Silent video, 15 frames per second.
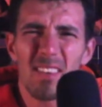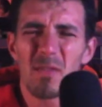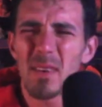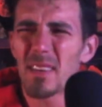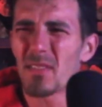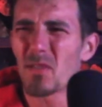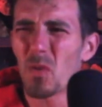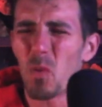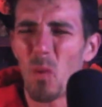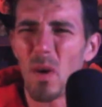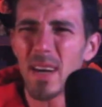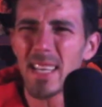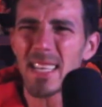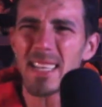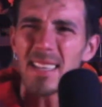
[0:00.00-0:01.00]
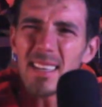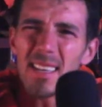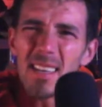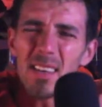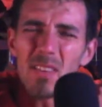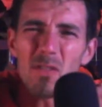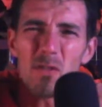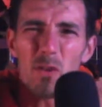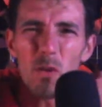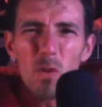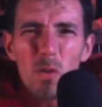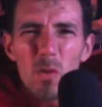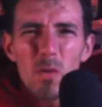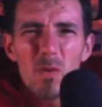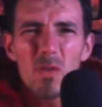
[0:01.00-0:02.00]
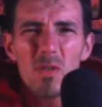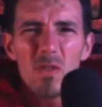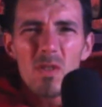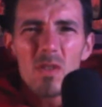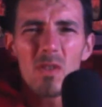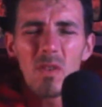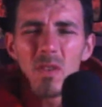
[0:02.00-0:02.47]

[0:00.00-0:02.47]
You had 20 dudes?